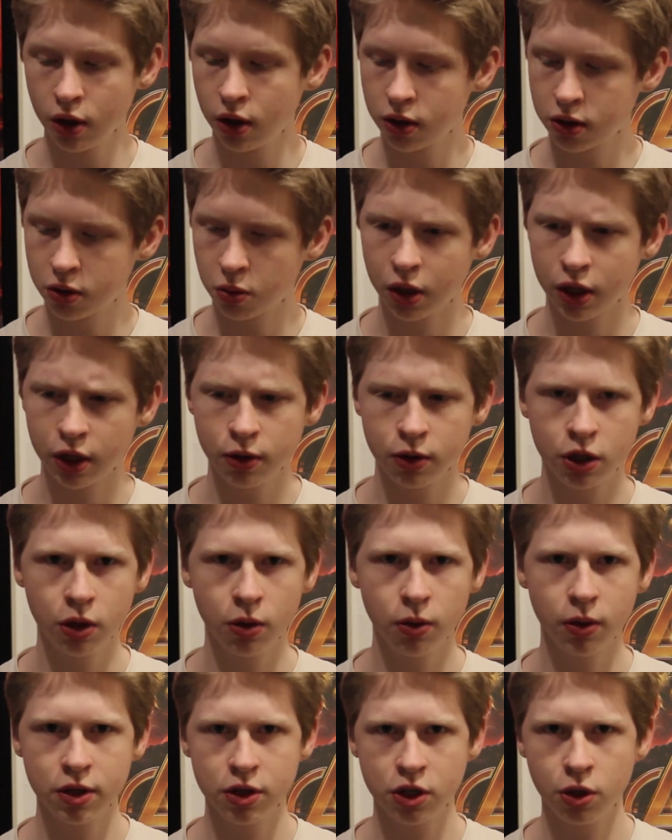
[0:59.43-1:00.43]
So what you
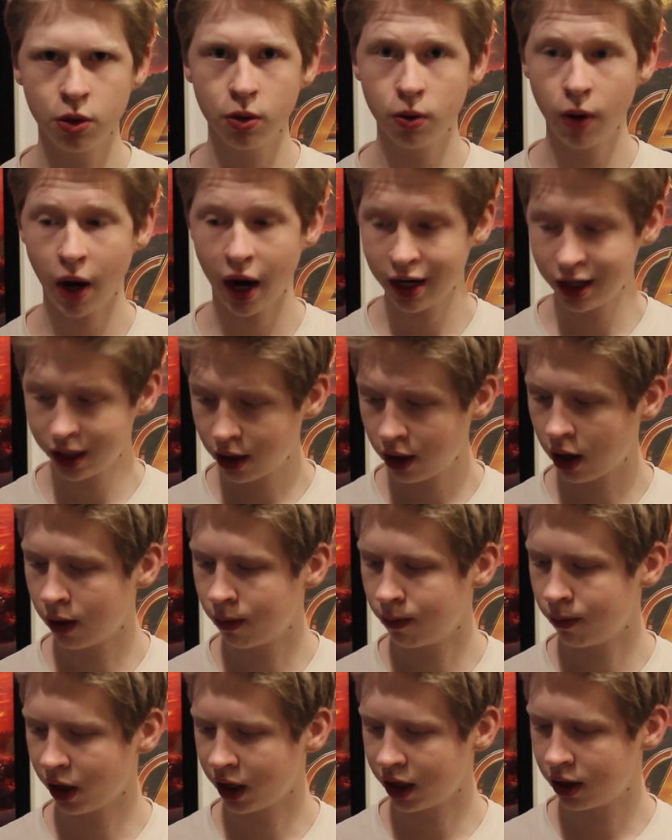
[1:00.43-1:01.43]
do is you had
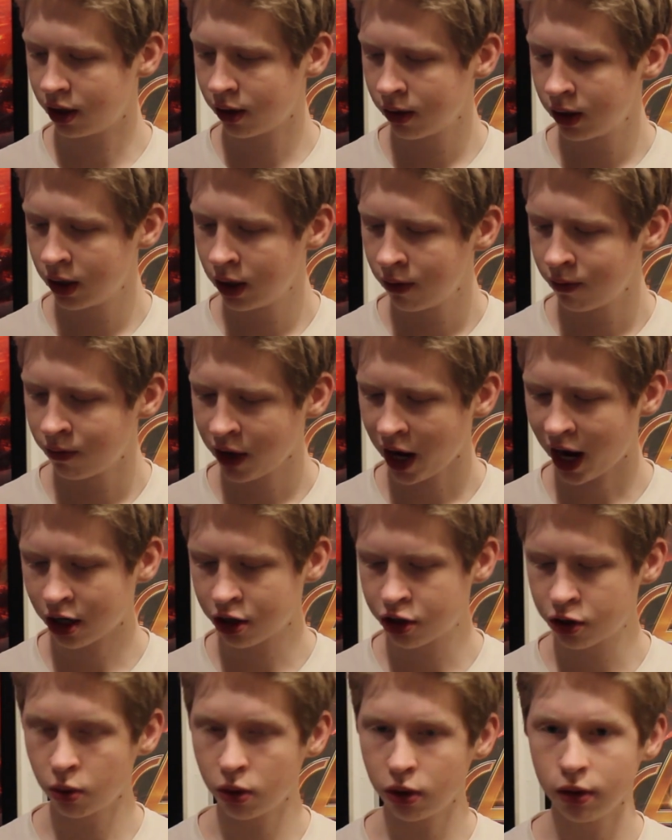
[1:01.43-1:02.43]
like
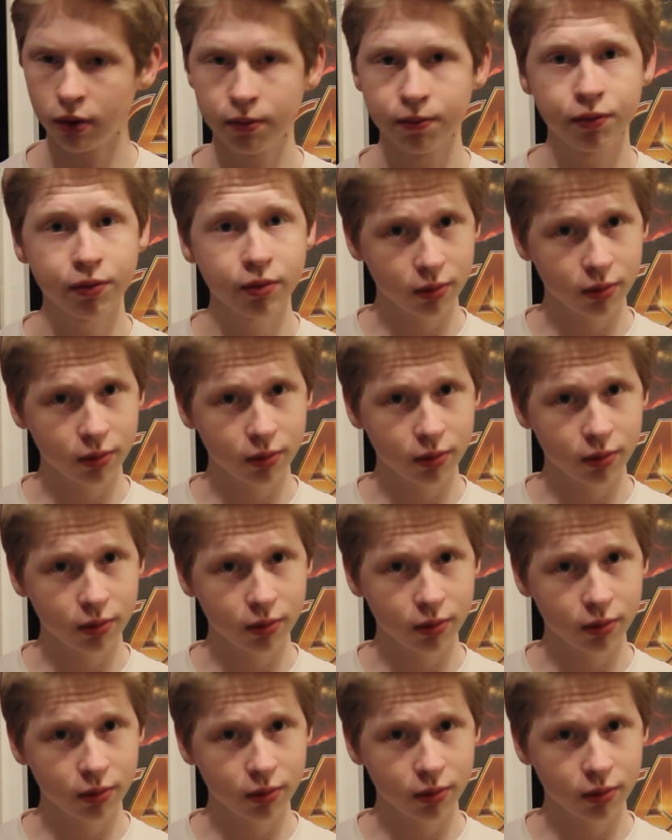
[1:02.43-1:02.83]
actual